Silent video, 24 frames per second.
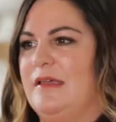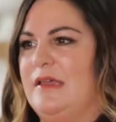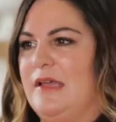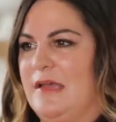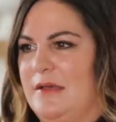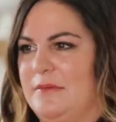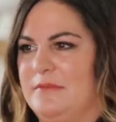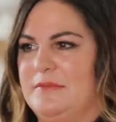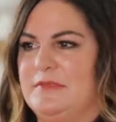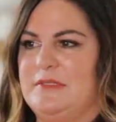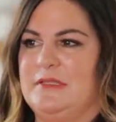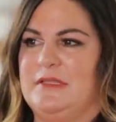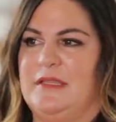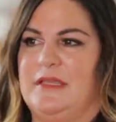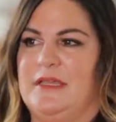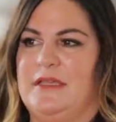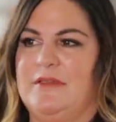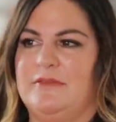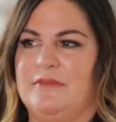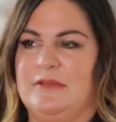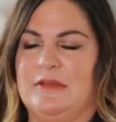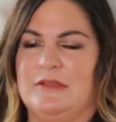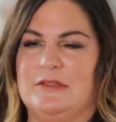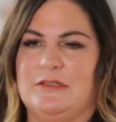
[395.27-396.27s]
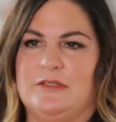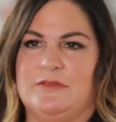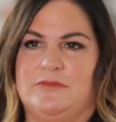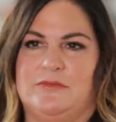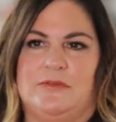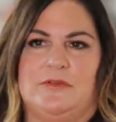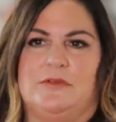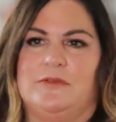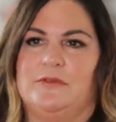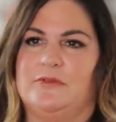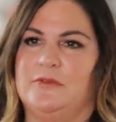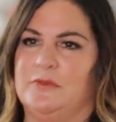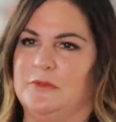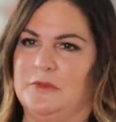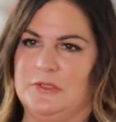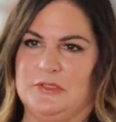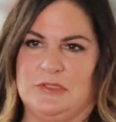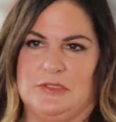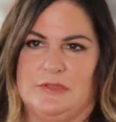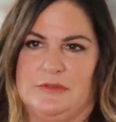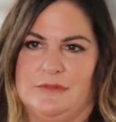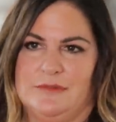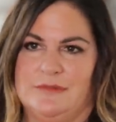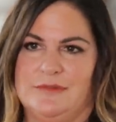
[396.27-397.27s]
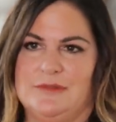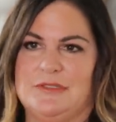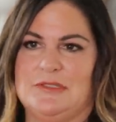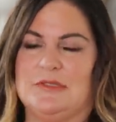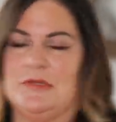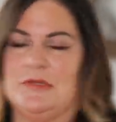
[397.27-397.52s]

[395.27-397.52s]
come to life and to full fruition.